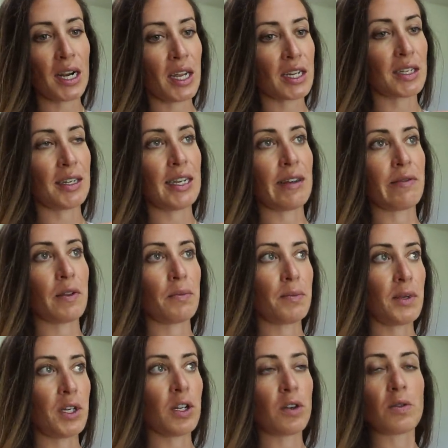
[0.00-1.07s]
I like to give them,
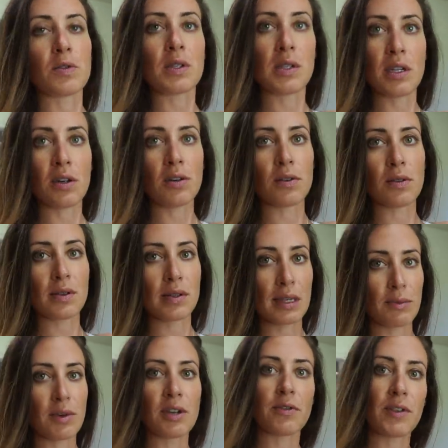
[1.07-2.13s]
you know, still
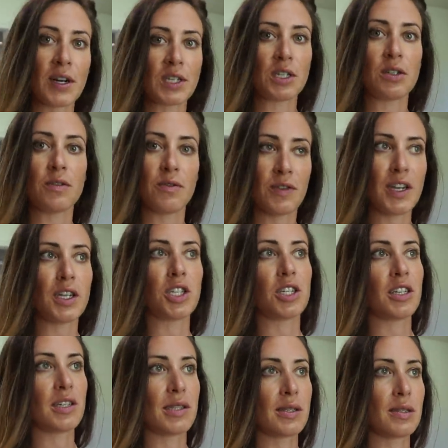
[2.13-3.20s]
somewhat fresh fish
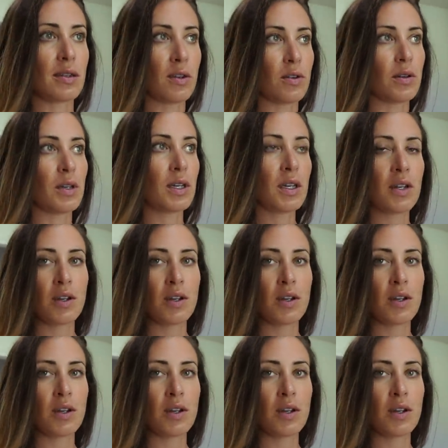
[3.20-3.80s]
that's still,